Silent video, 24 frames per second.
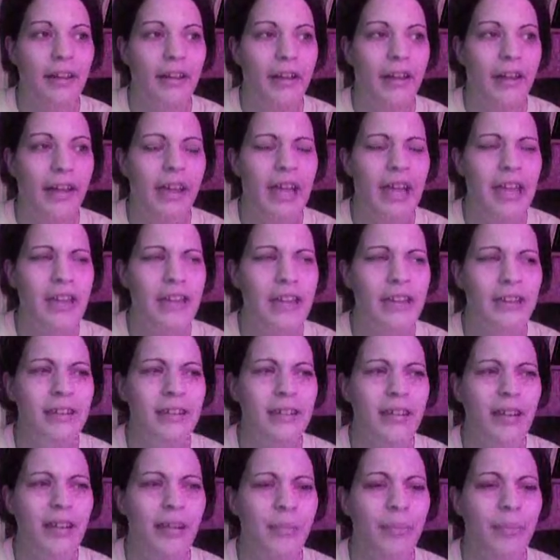And
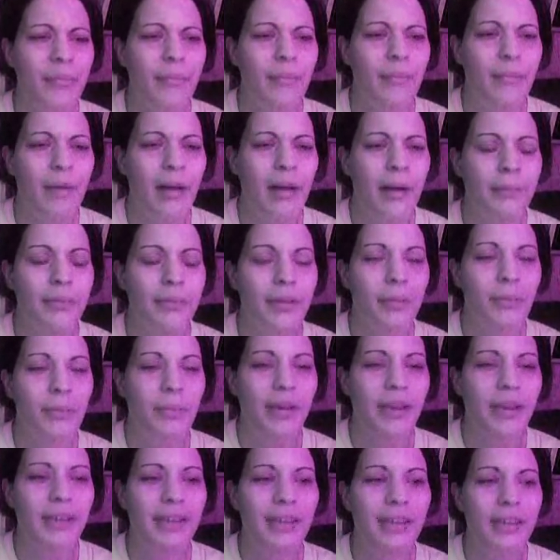I'm
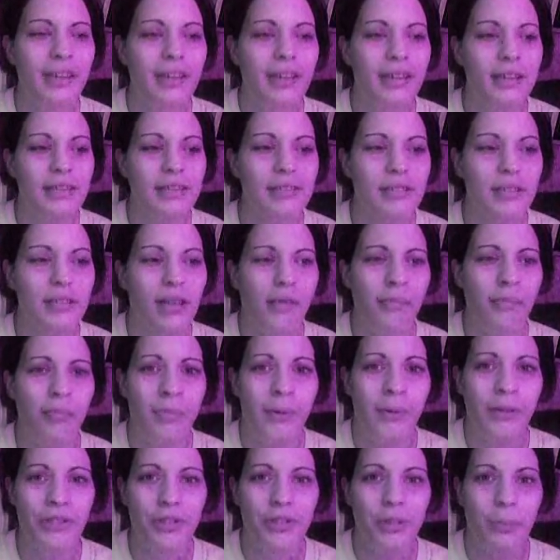competing against a
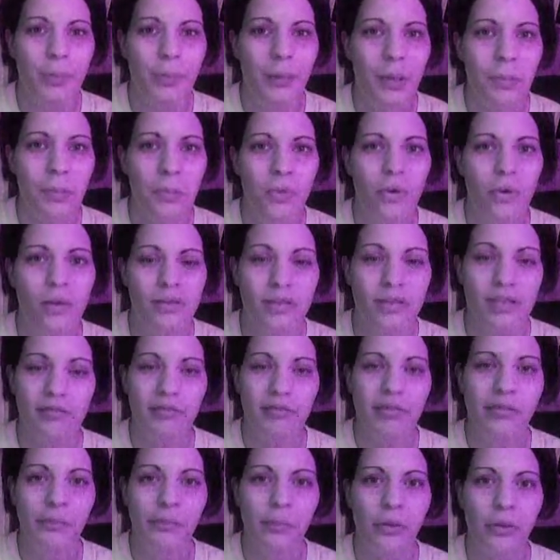bunch of people. And some of
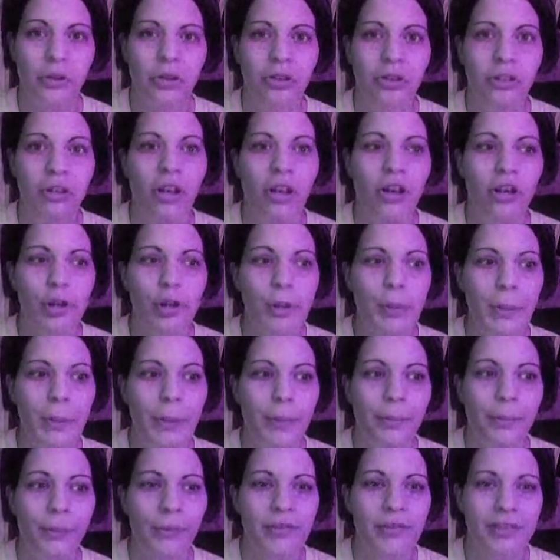them are young
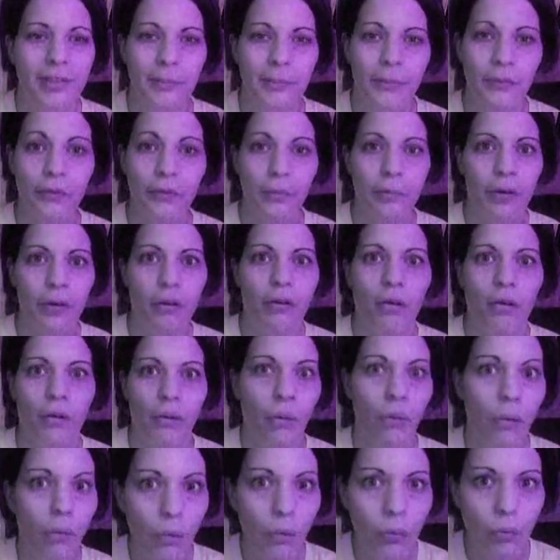people and some of them are
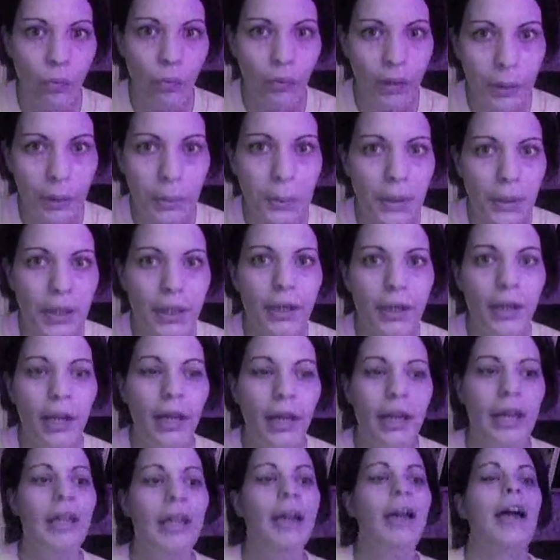old women.
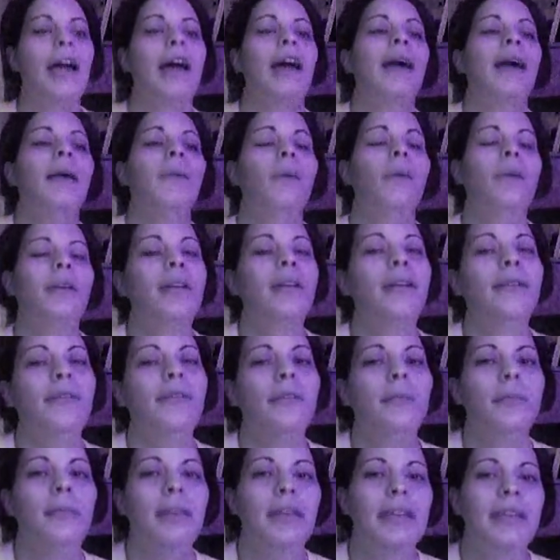And one of
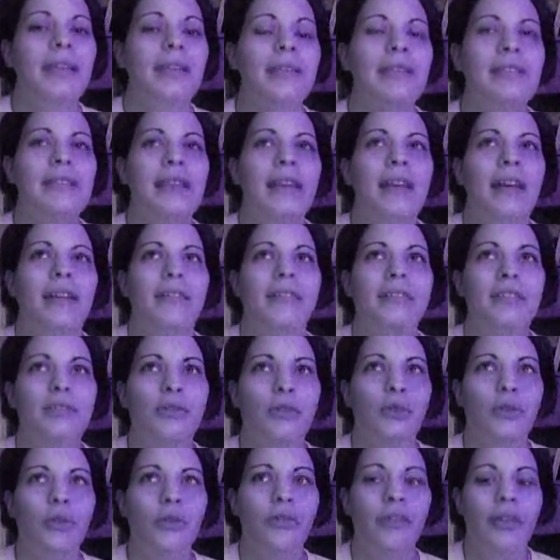them is this
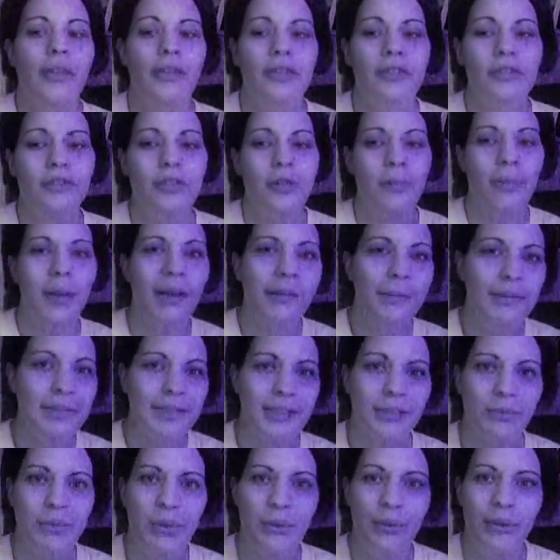girl that used to babysit
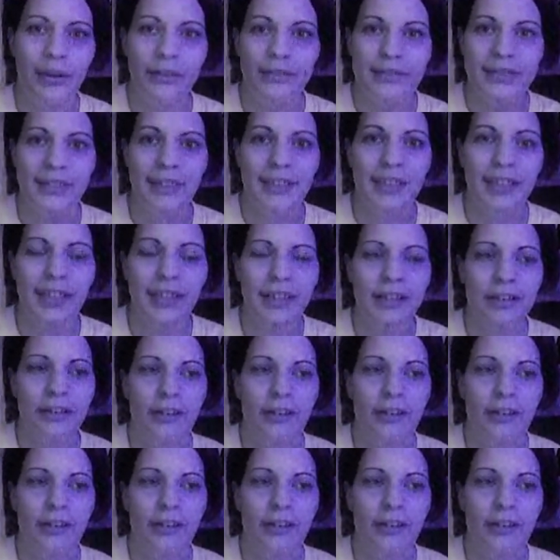me when I was a kid, and her